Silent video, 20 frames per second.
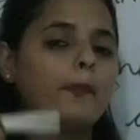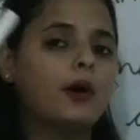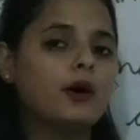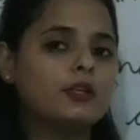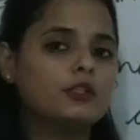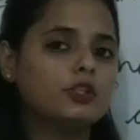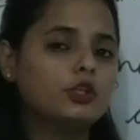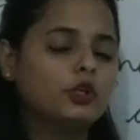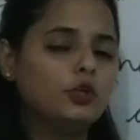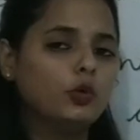
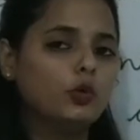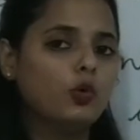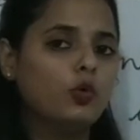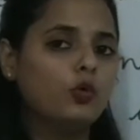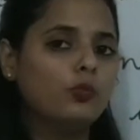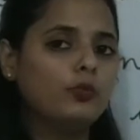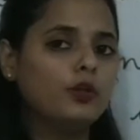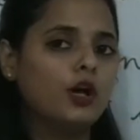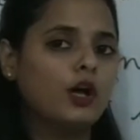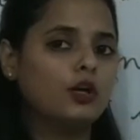person to
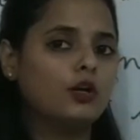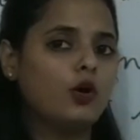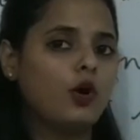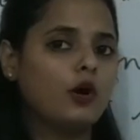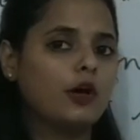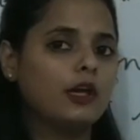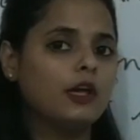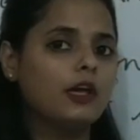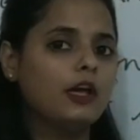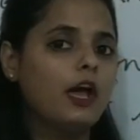whom you are
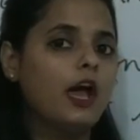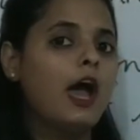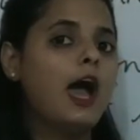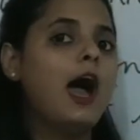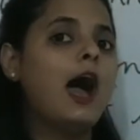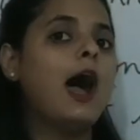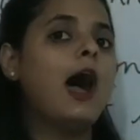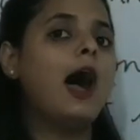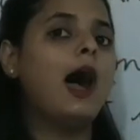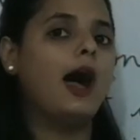talking,
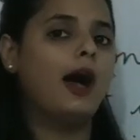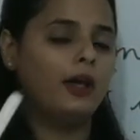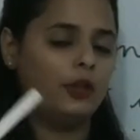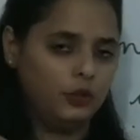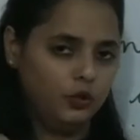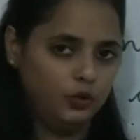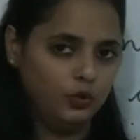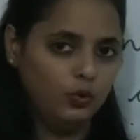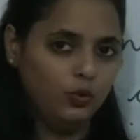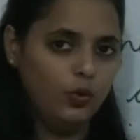
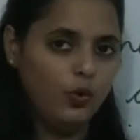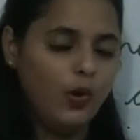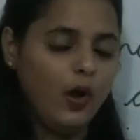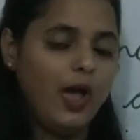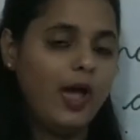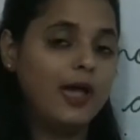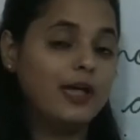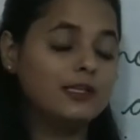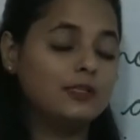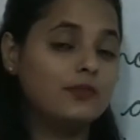you,
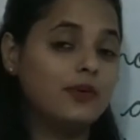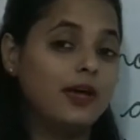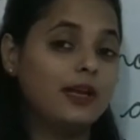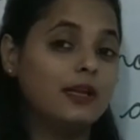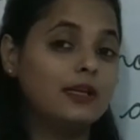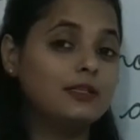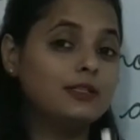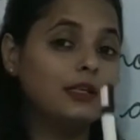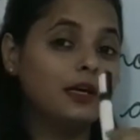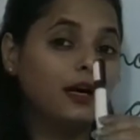as well
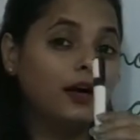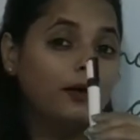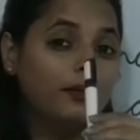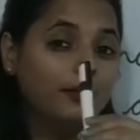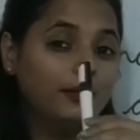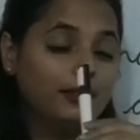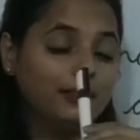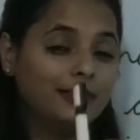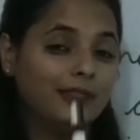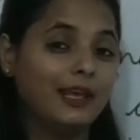as the
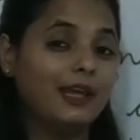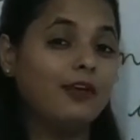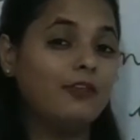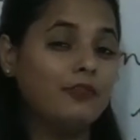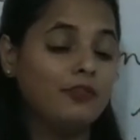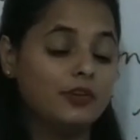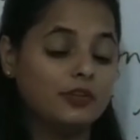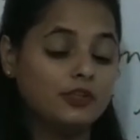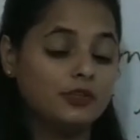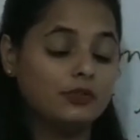
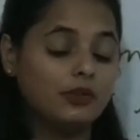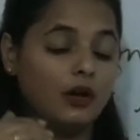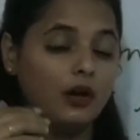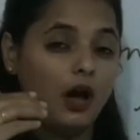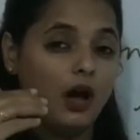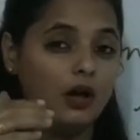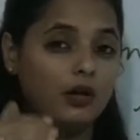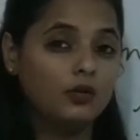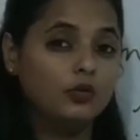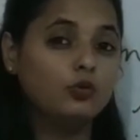thing which
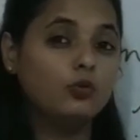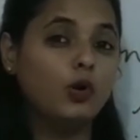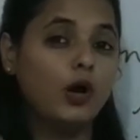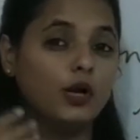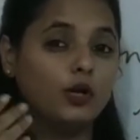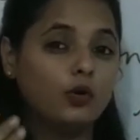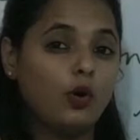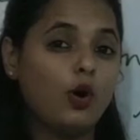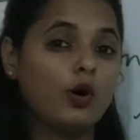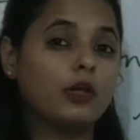you
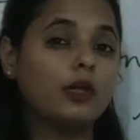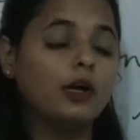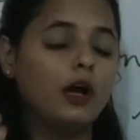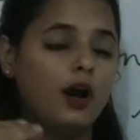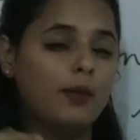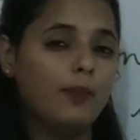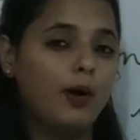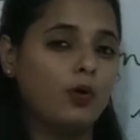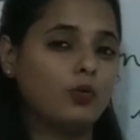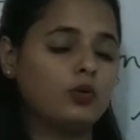are talking
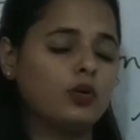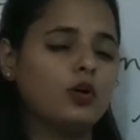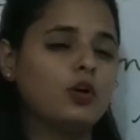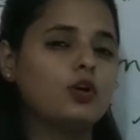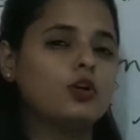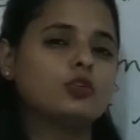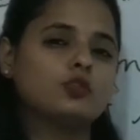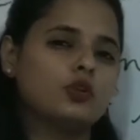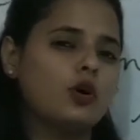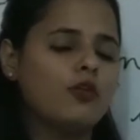about.
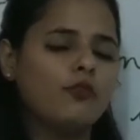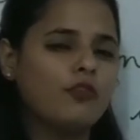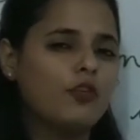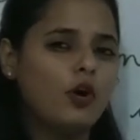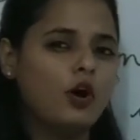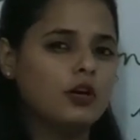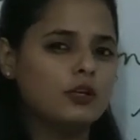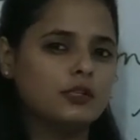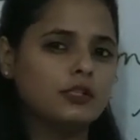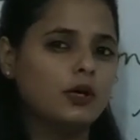So of
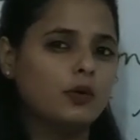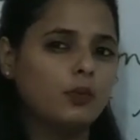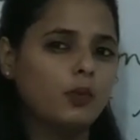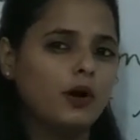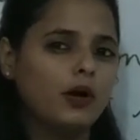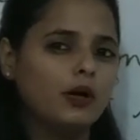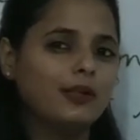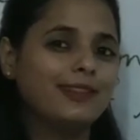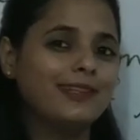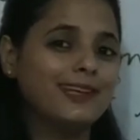course the
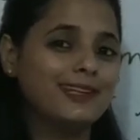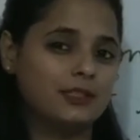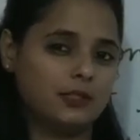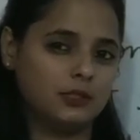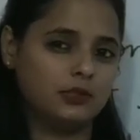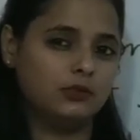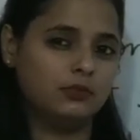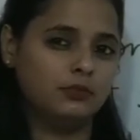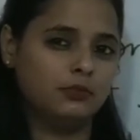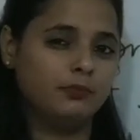word
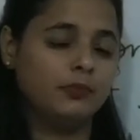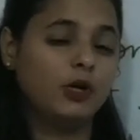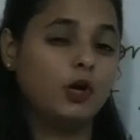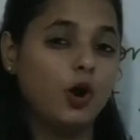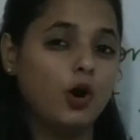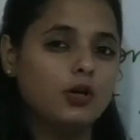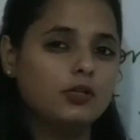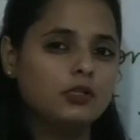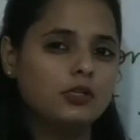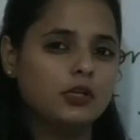this,
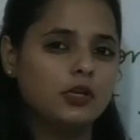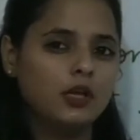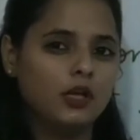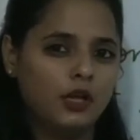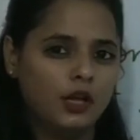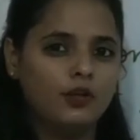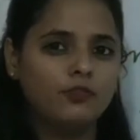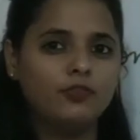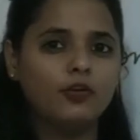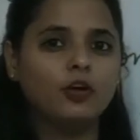because
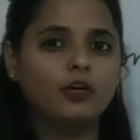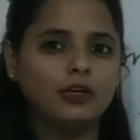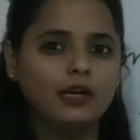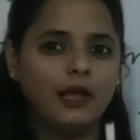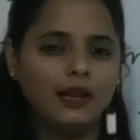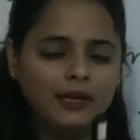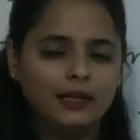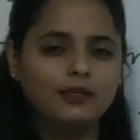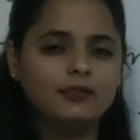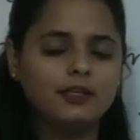if you are
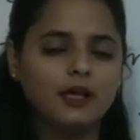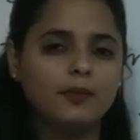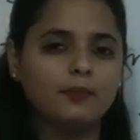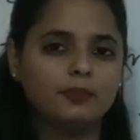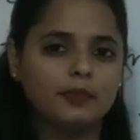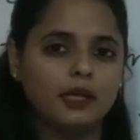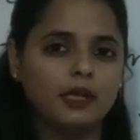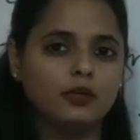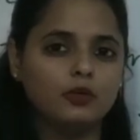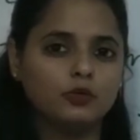telling
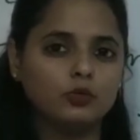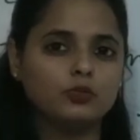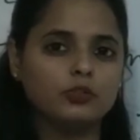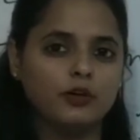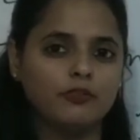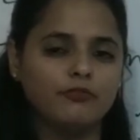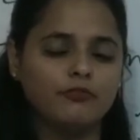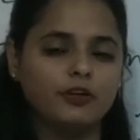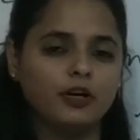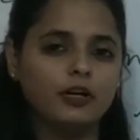something to
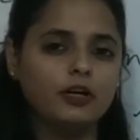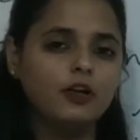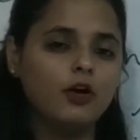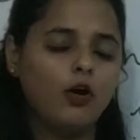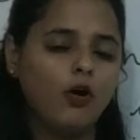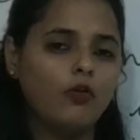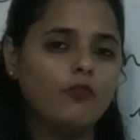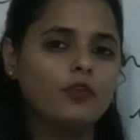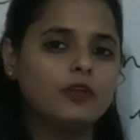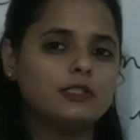someone,
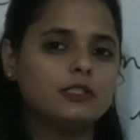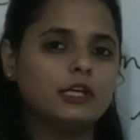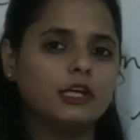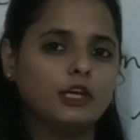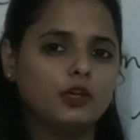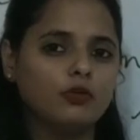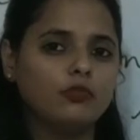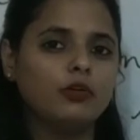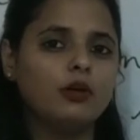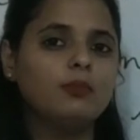obviously
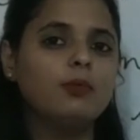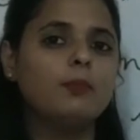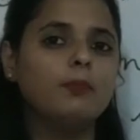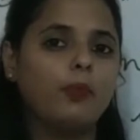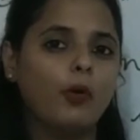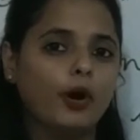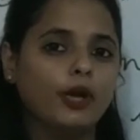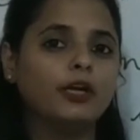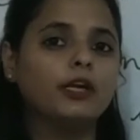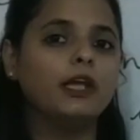you will be
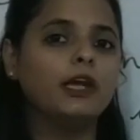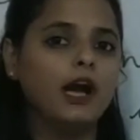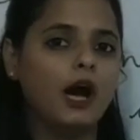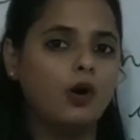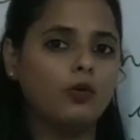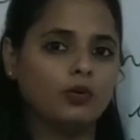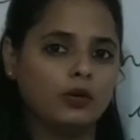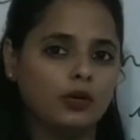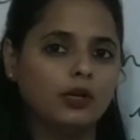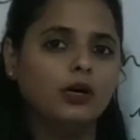pointing
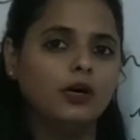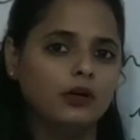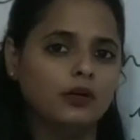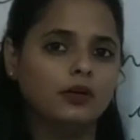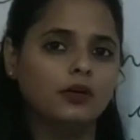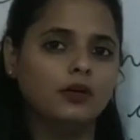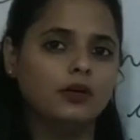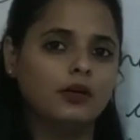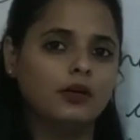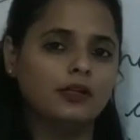out na,
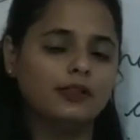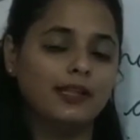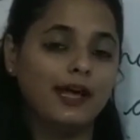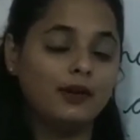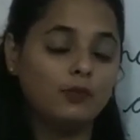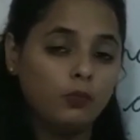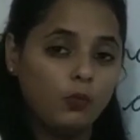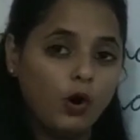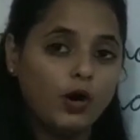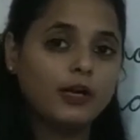
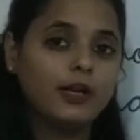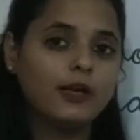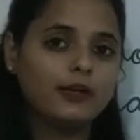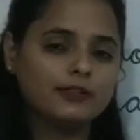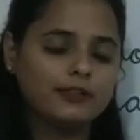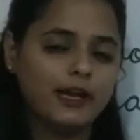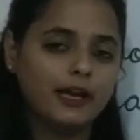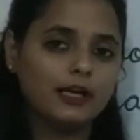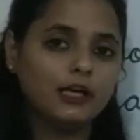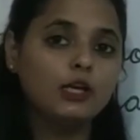that what
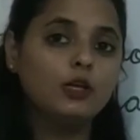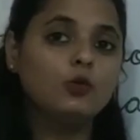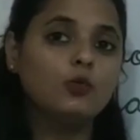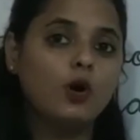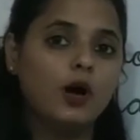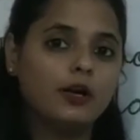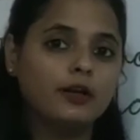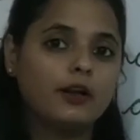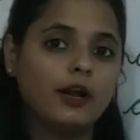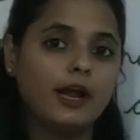exactly you
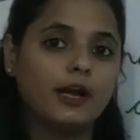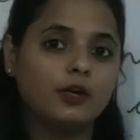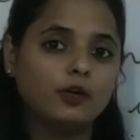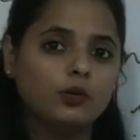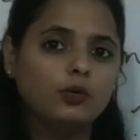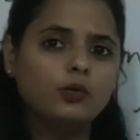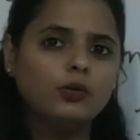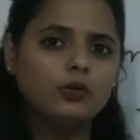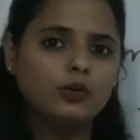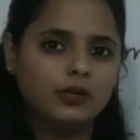are trying
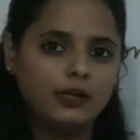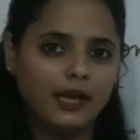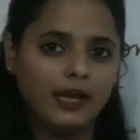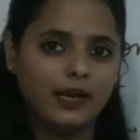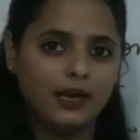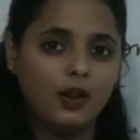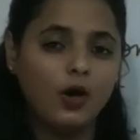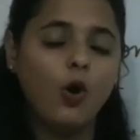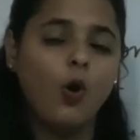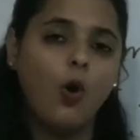to
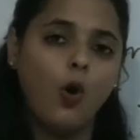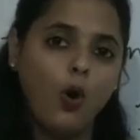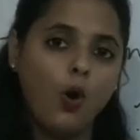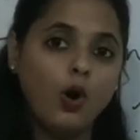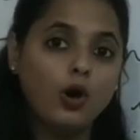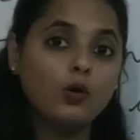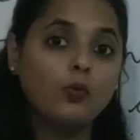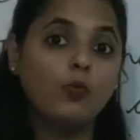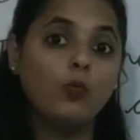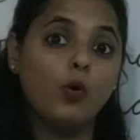tell,
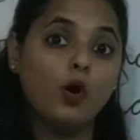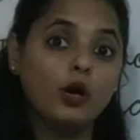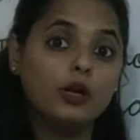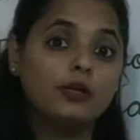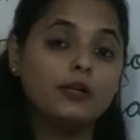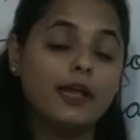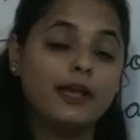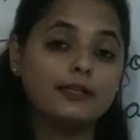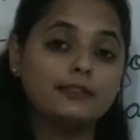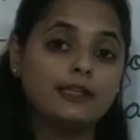or
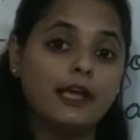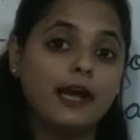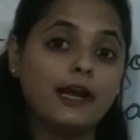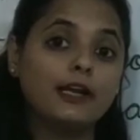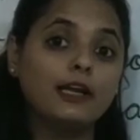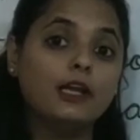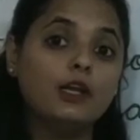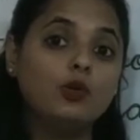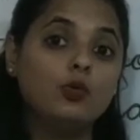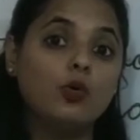what
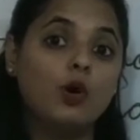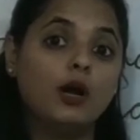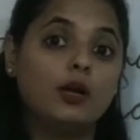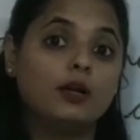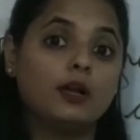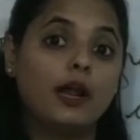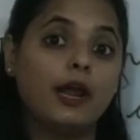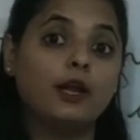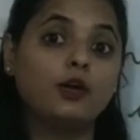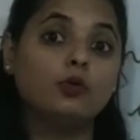exactly you are
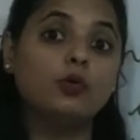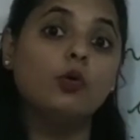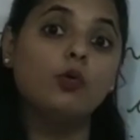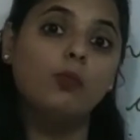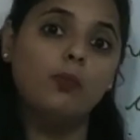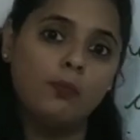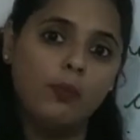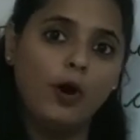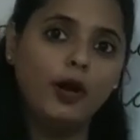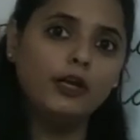trying to
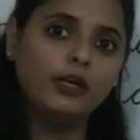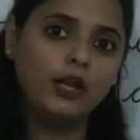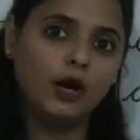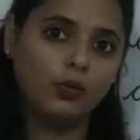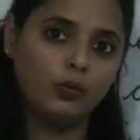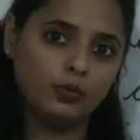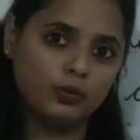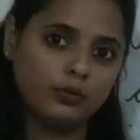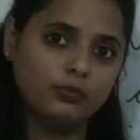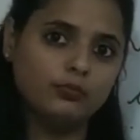point
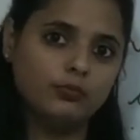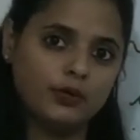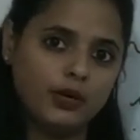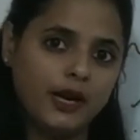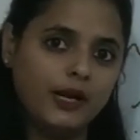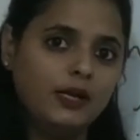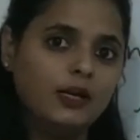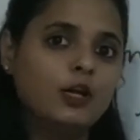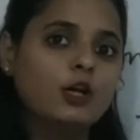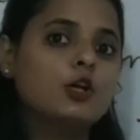out,
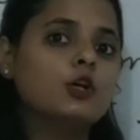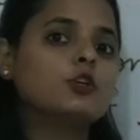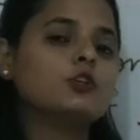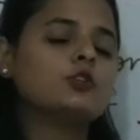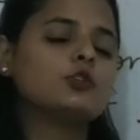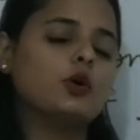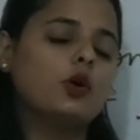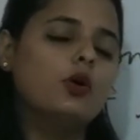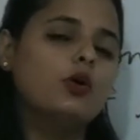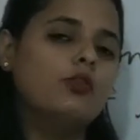right?
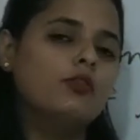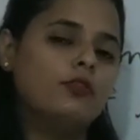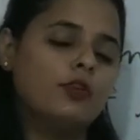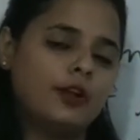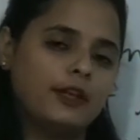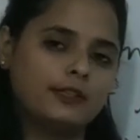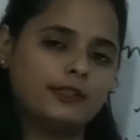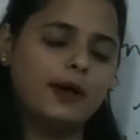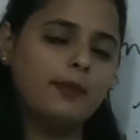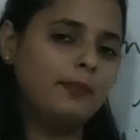So
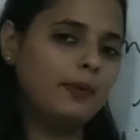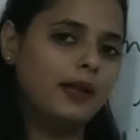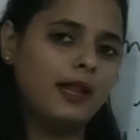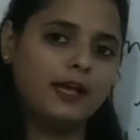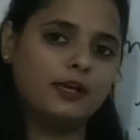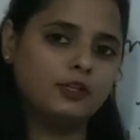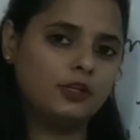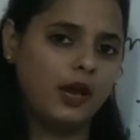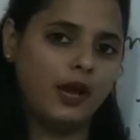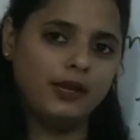for example,
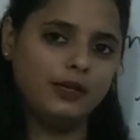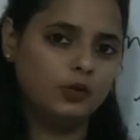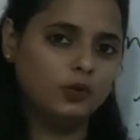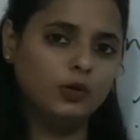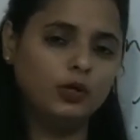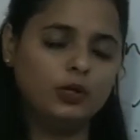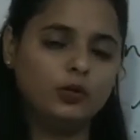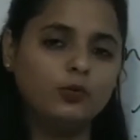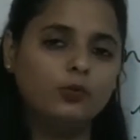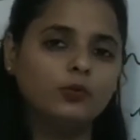I
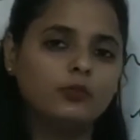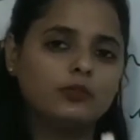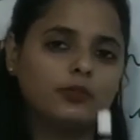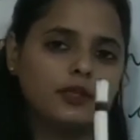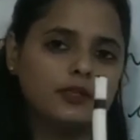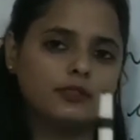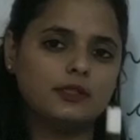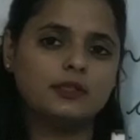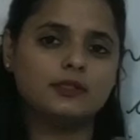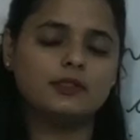told you
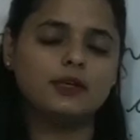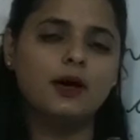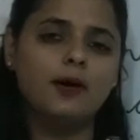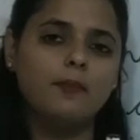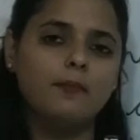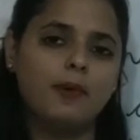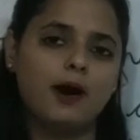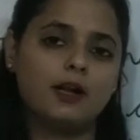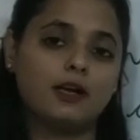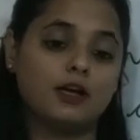this is a
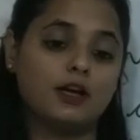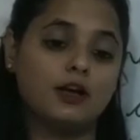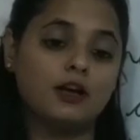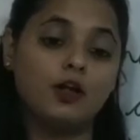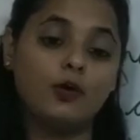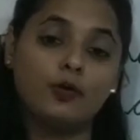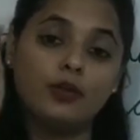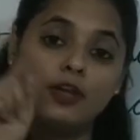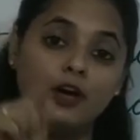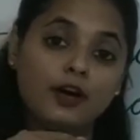marker.
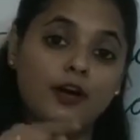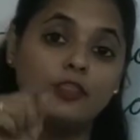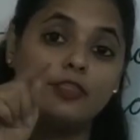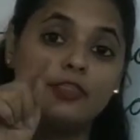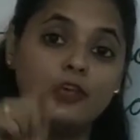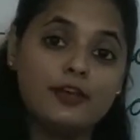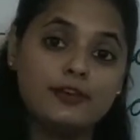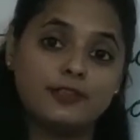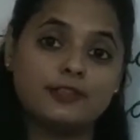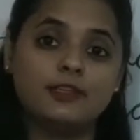Now here
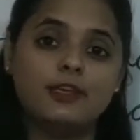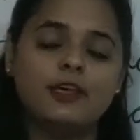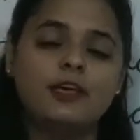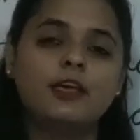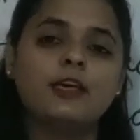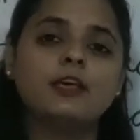this